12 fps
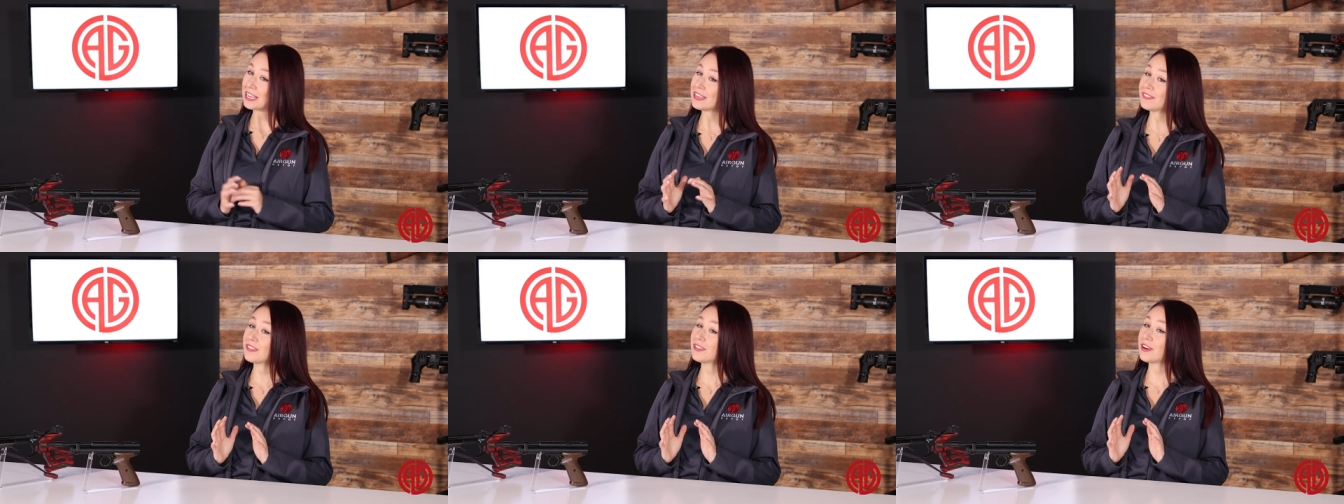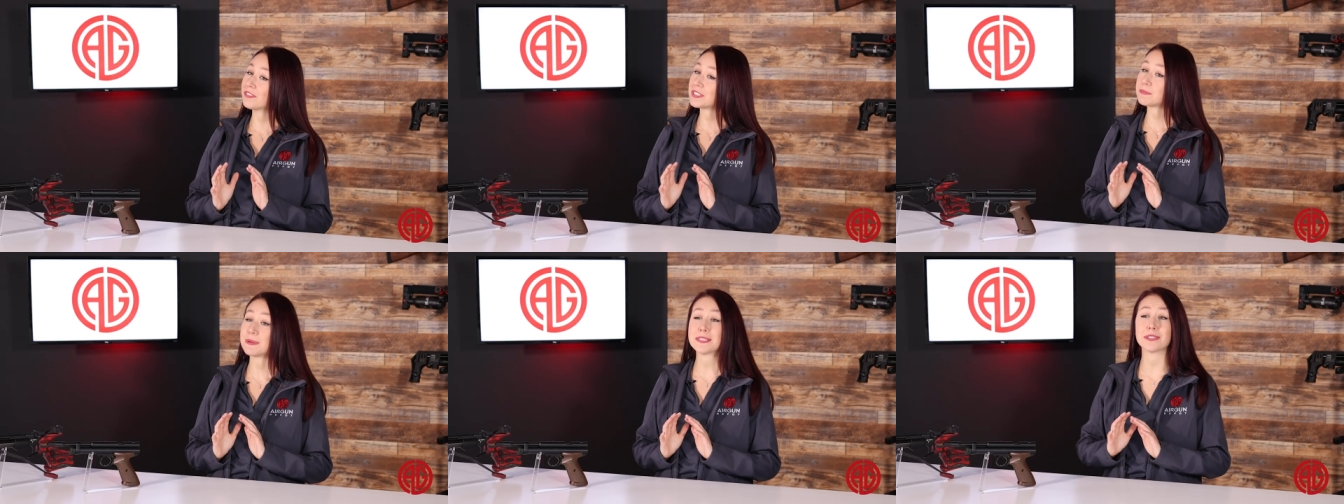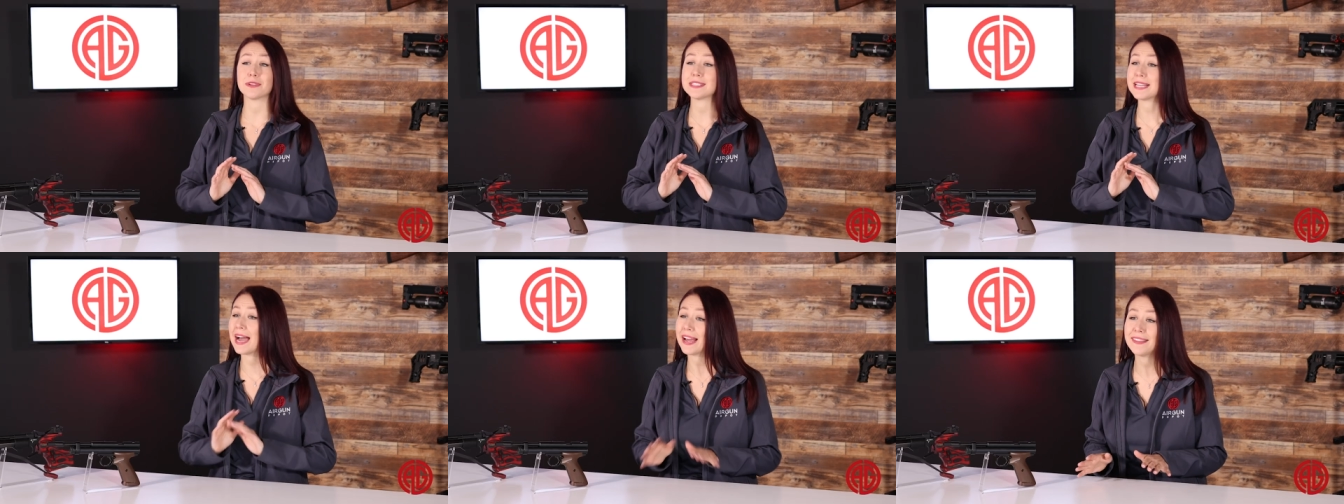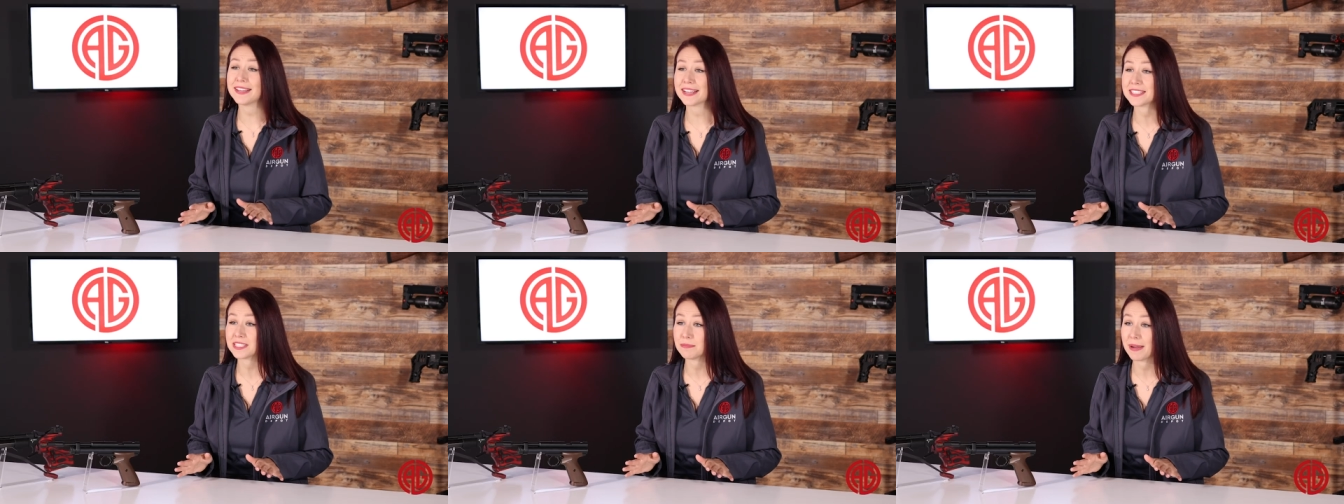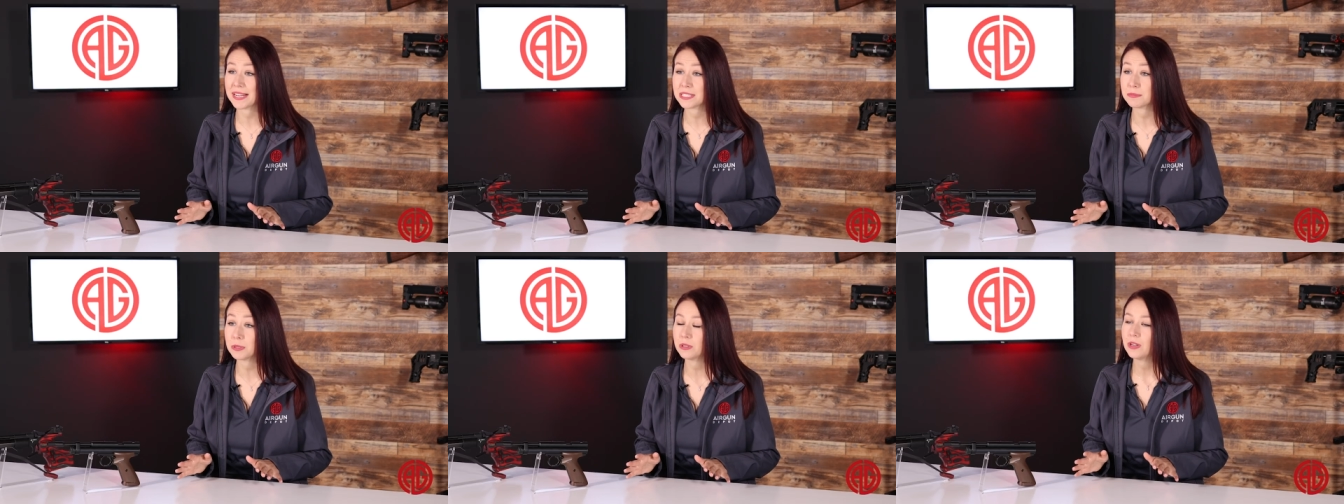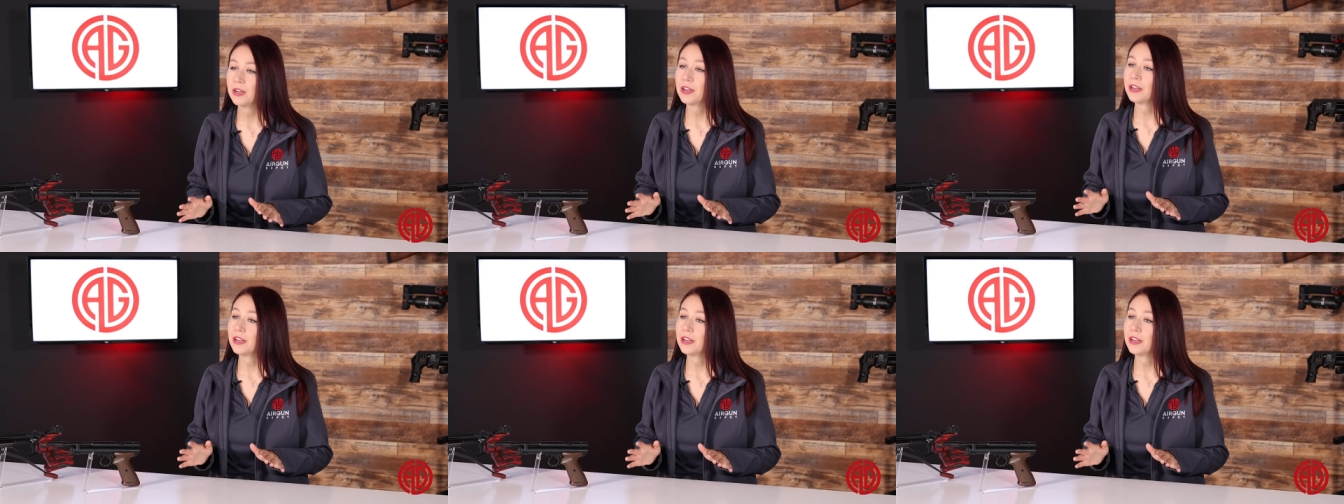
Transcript: Even though this pistol is highly customizable,